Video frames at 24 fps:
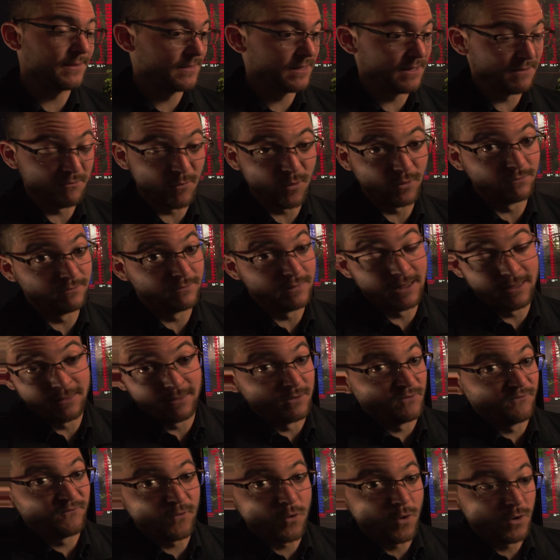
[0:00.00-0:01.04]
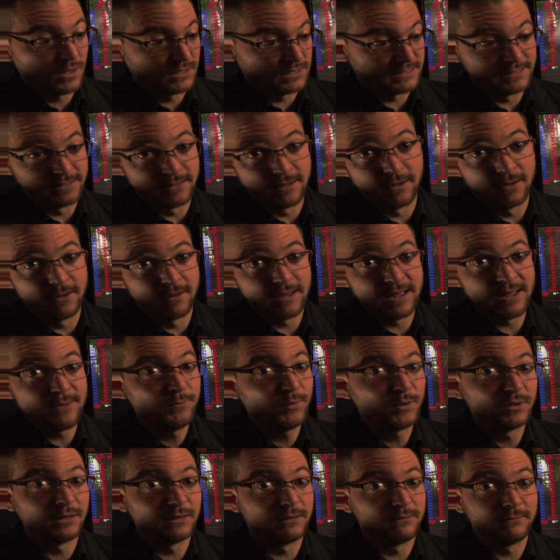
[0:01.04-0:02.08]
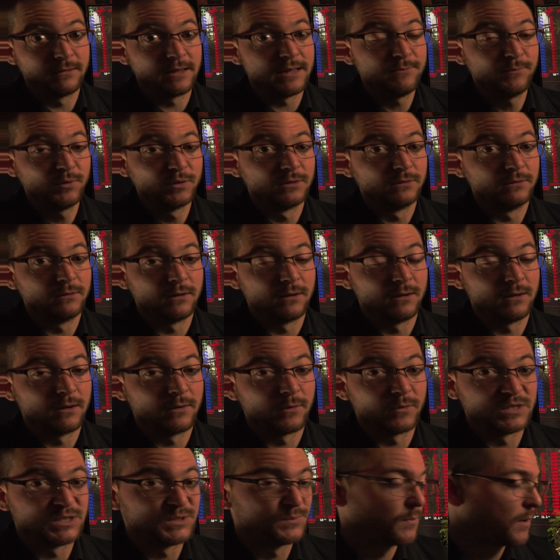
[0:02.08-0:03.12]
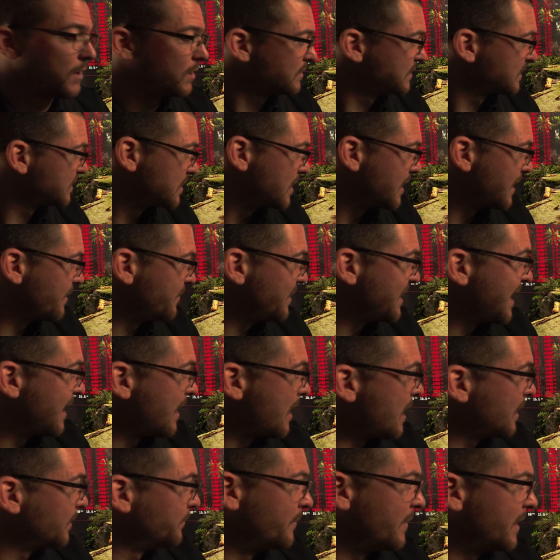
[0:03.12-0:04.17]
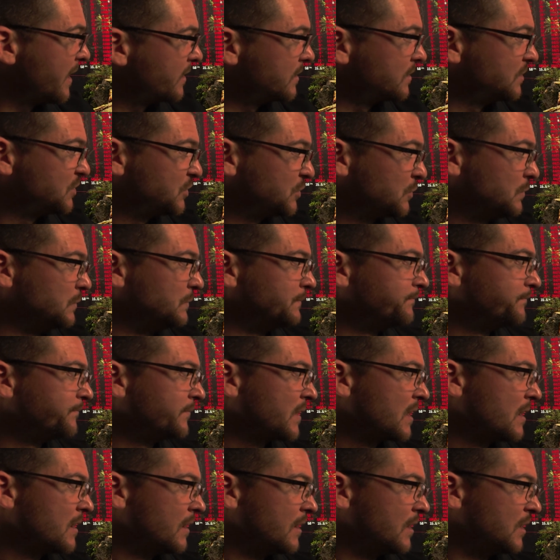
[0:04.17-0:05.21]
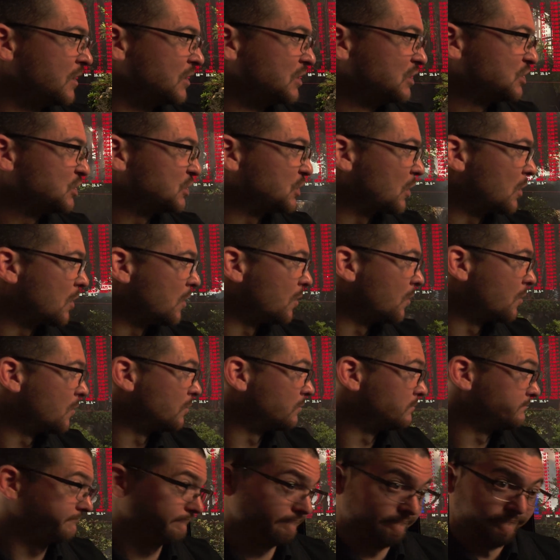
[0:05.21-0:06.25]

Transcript: And, and of course, the input, input uh, response is gonna be a lot better too. So